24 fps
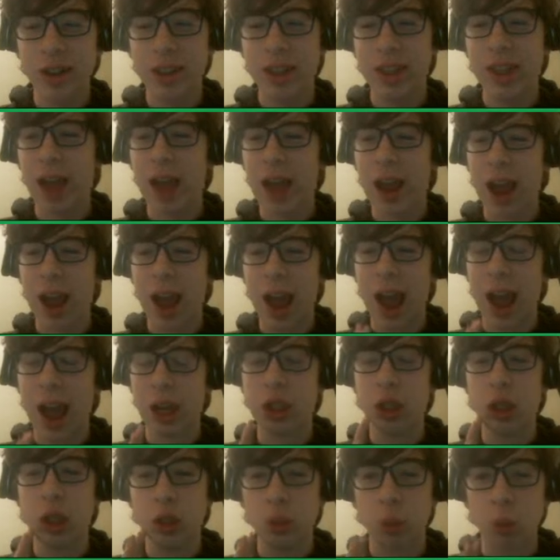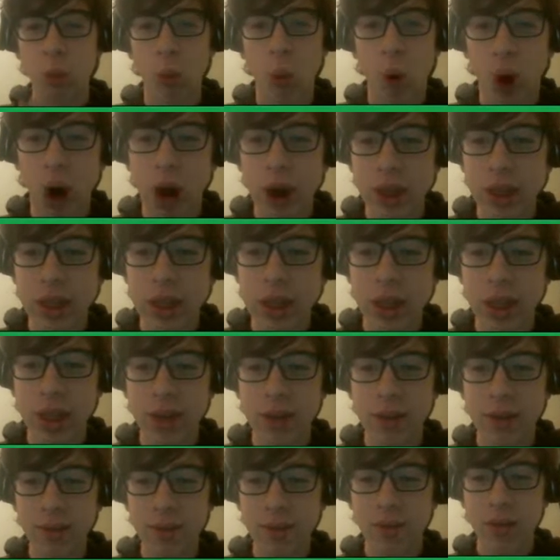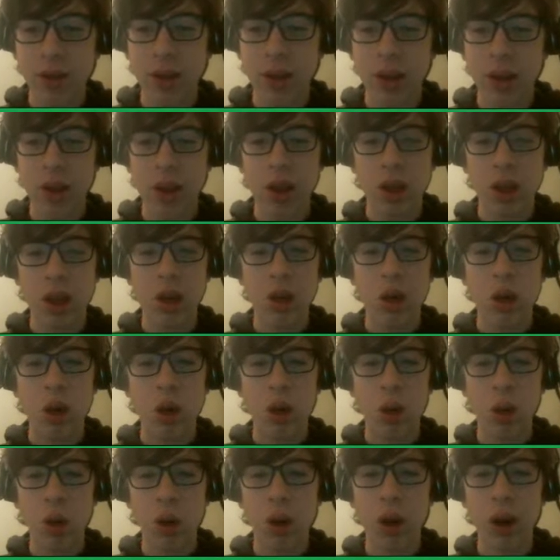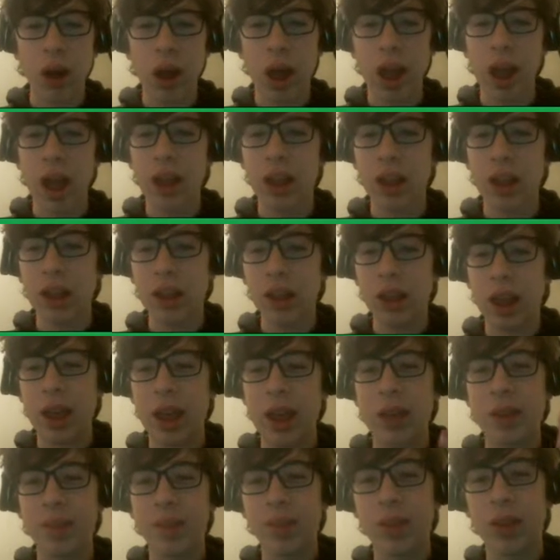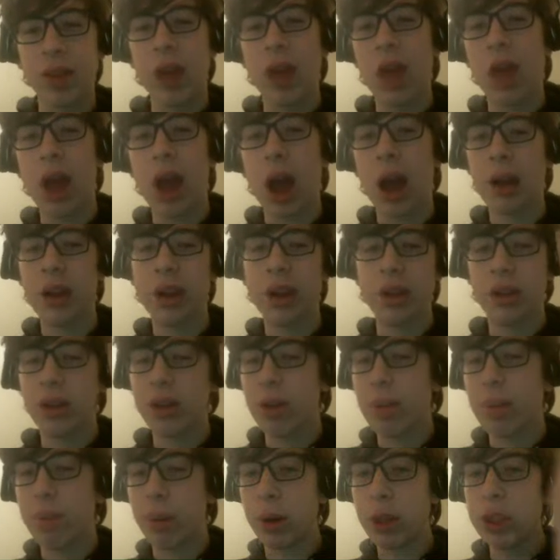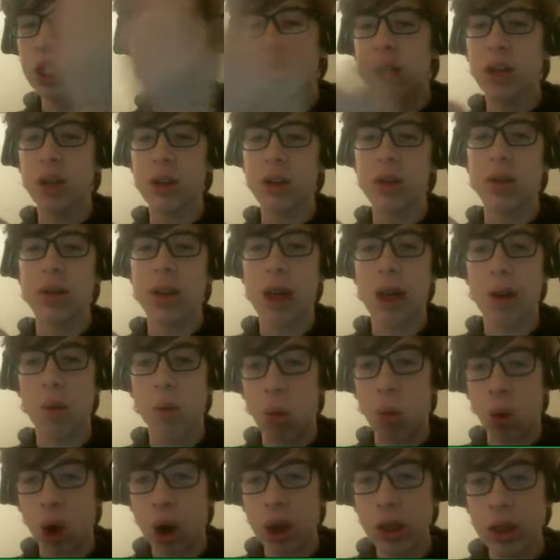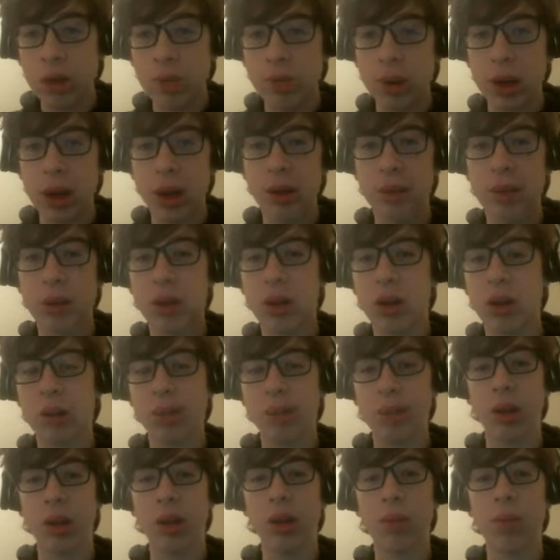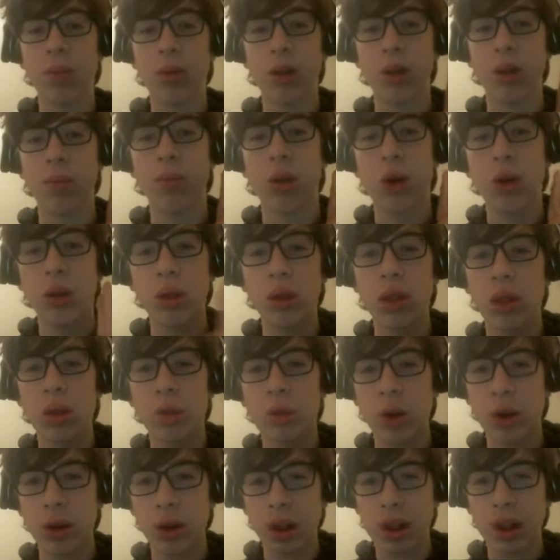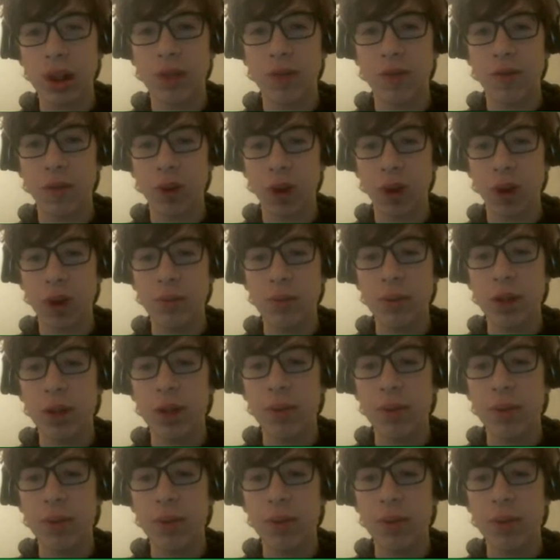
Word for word: that I actually want or like I, there's a bunch of characters that I want, but th most of them are deconfirmed.